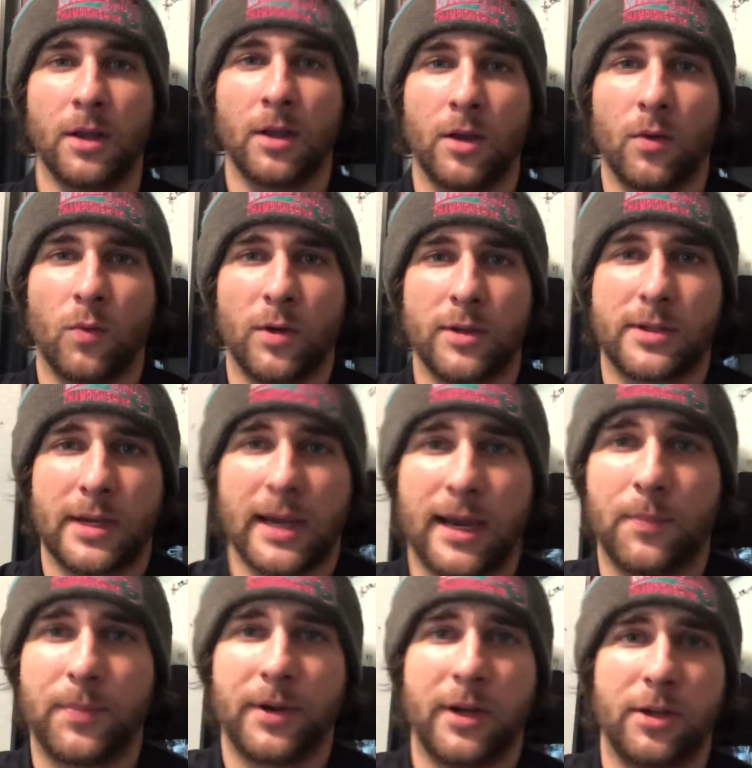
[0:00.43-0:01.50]
What's
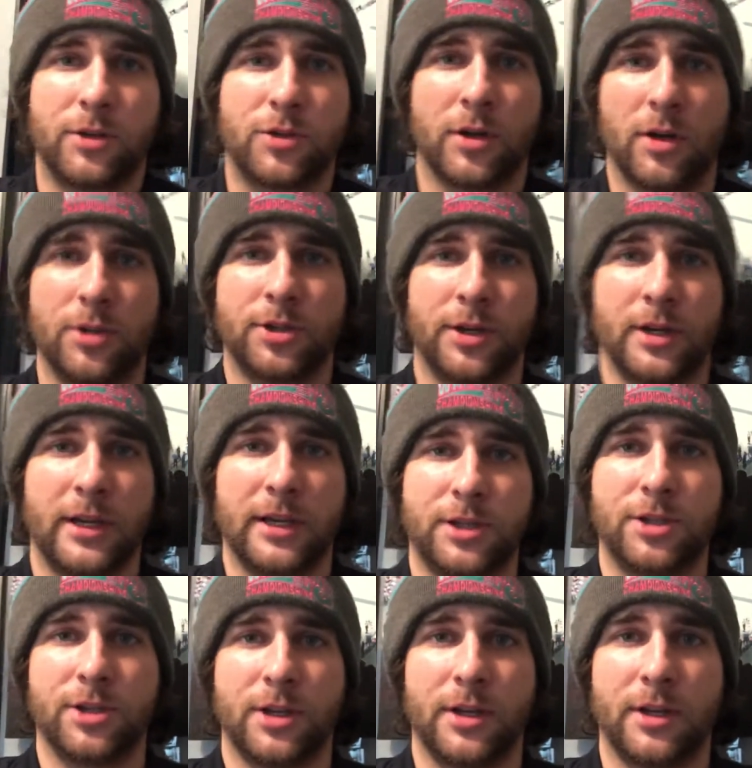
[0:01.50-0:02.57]
happening, Trojan
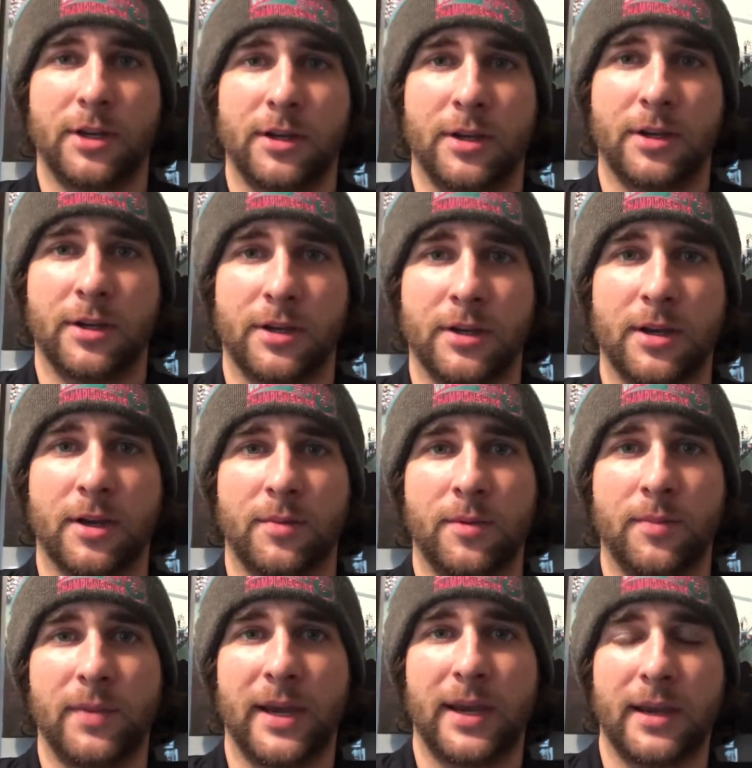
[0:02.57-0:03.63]
Nation? Coming
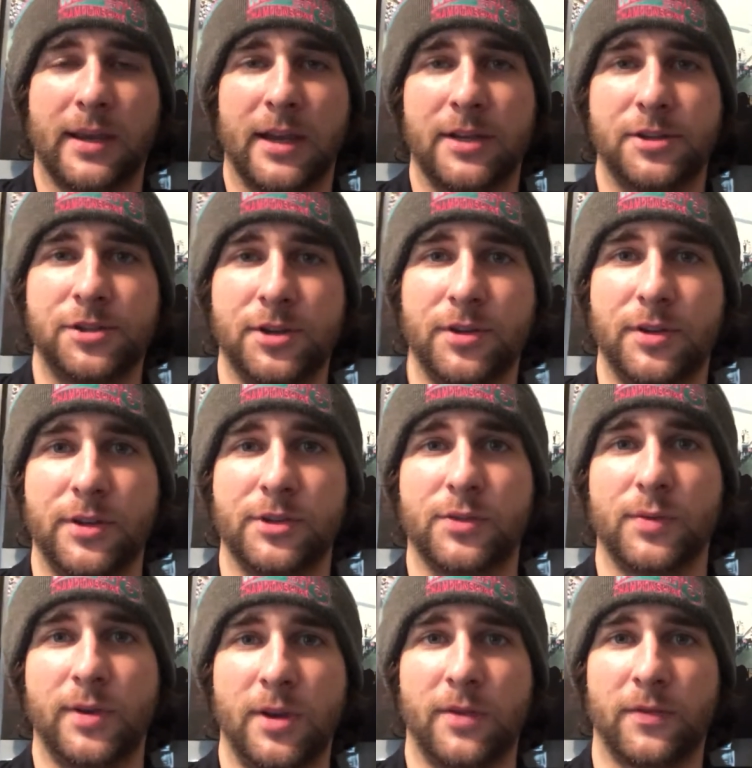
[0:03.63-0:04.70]
back at you this
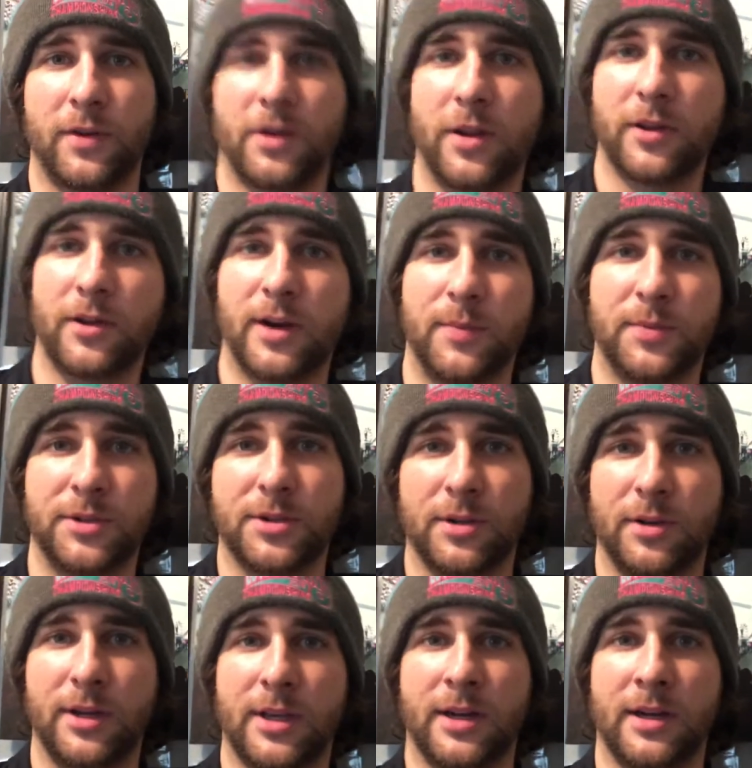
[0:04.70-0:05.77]
week for another episode
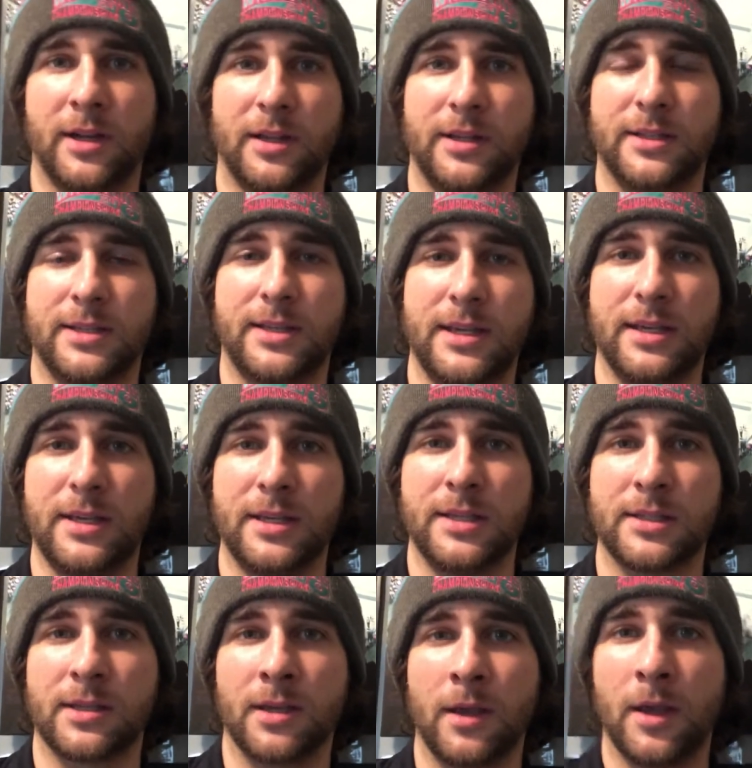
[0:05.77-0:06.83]
of Kennelly's
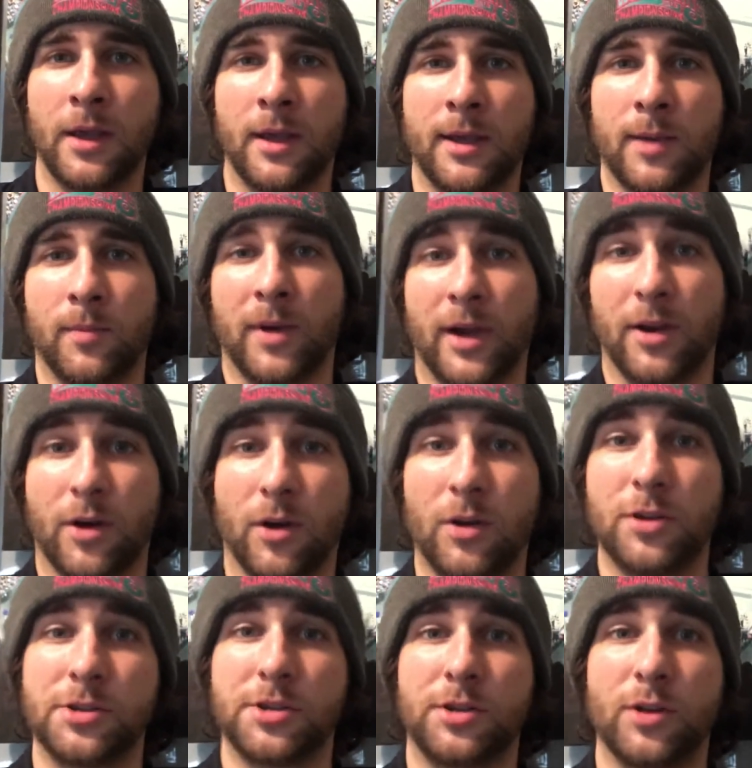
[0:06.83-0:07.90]
Keys. My goal
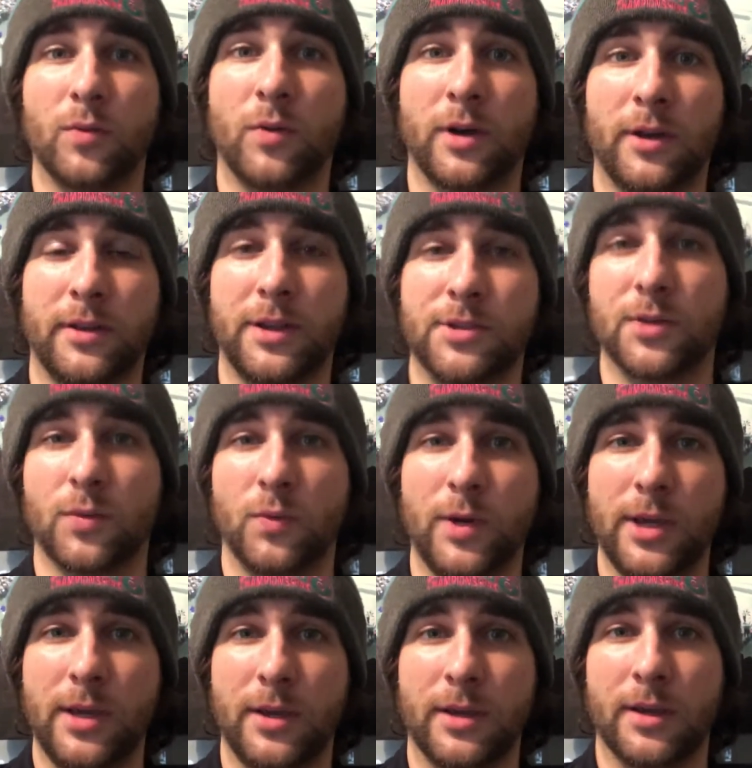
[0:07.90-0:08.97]
is to do one of these a
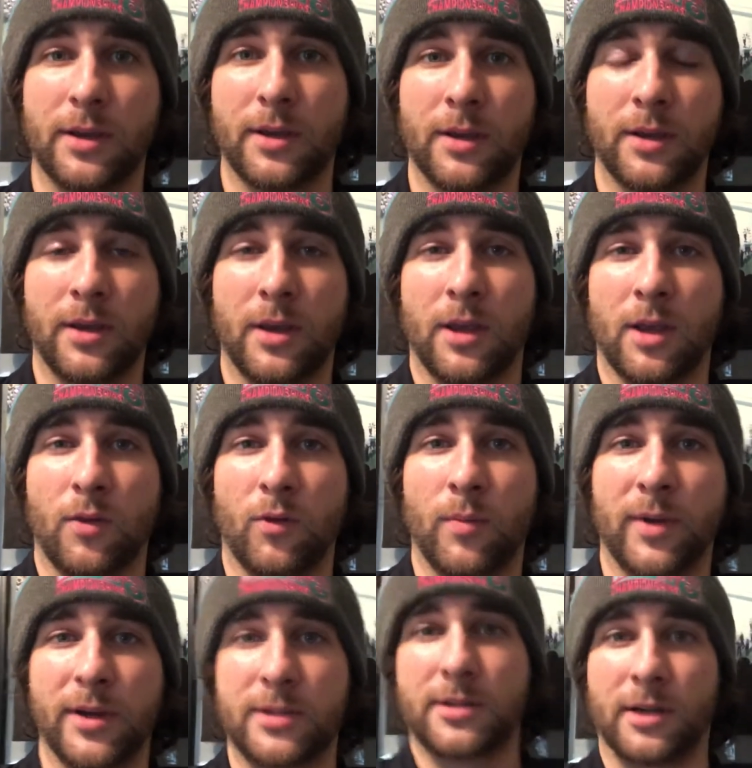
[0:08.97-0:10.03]
week. With
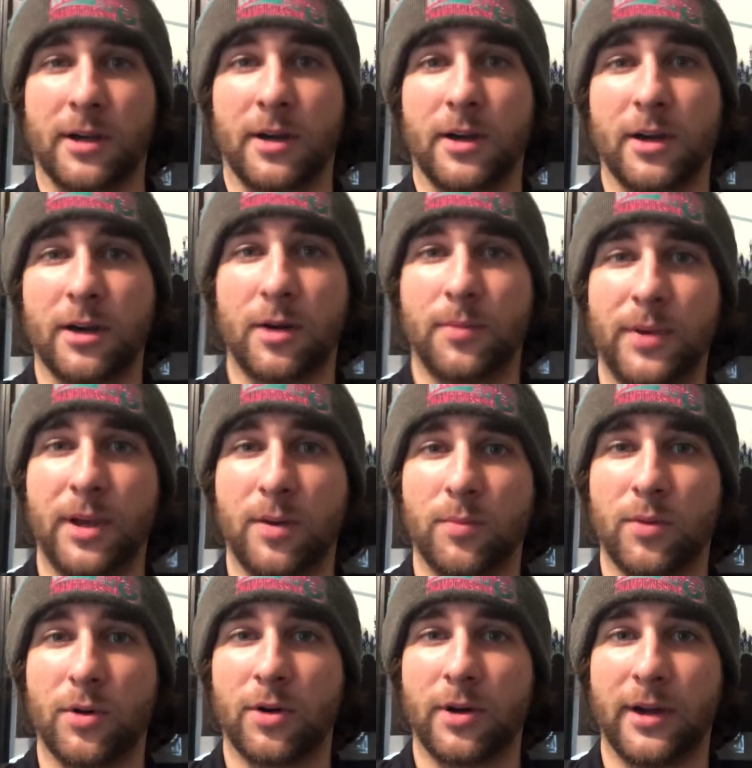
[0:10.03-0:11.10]
my son Gunnar being
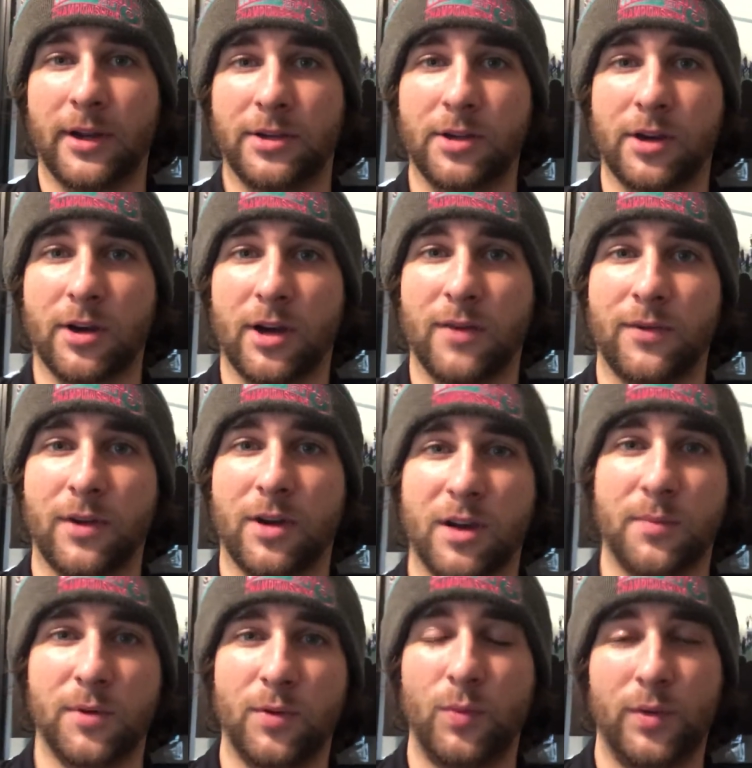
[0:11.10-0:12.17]
born, I took off a
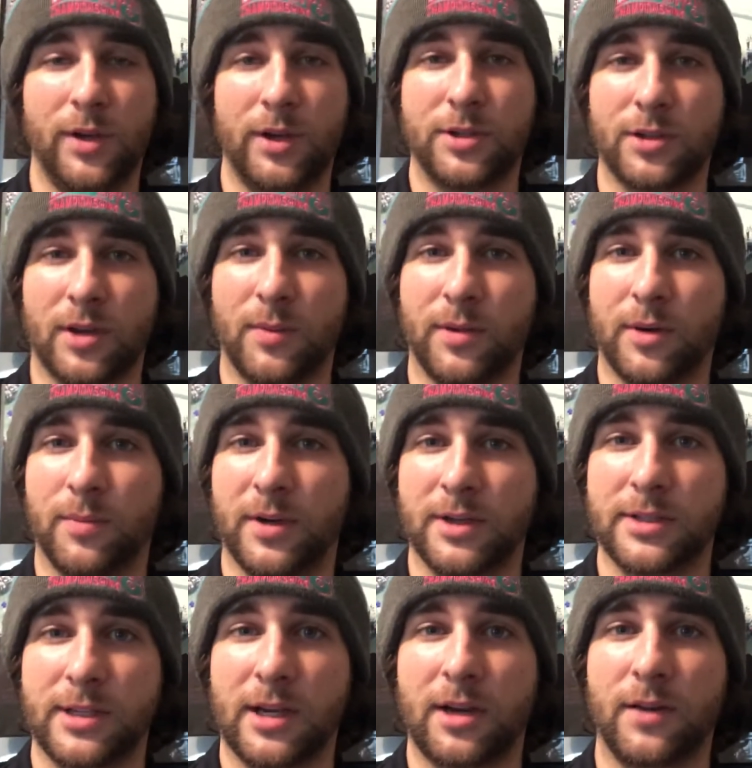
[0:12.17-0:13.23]
couple of weeks, so I'm going to
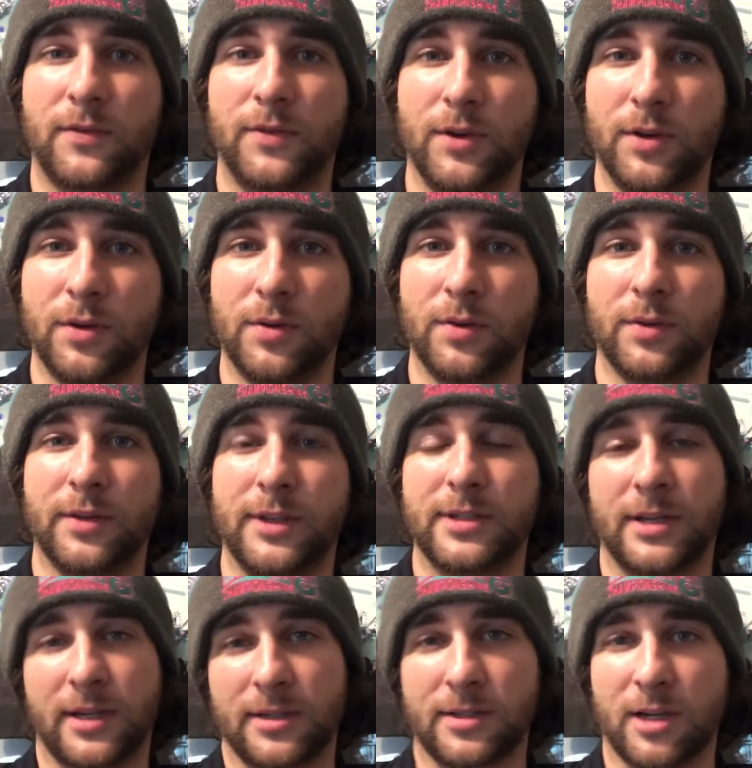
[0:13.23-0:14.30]
bust out a few these
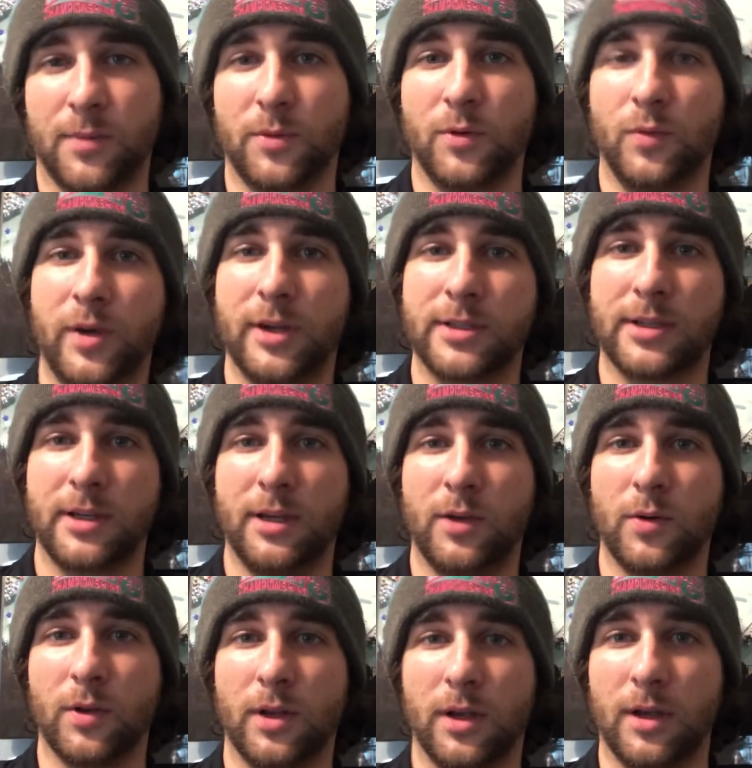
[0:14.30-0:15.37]
next couple of weeks to
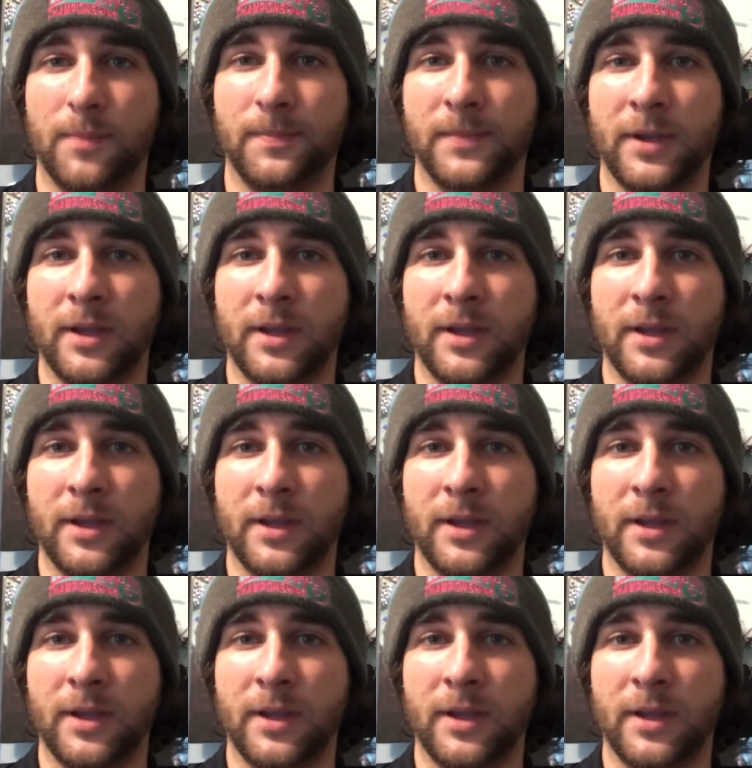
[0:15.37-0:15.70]
equal up.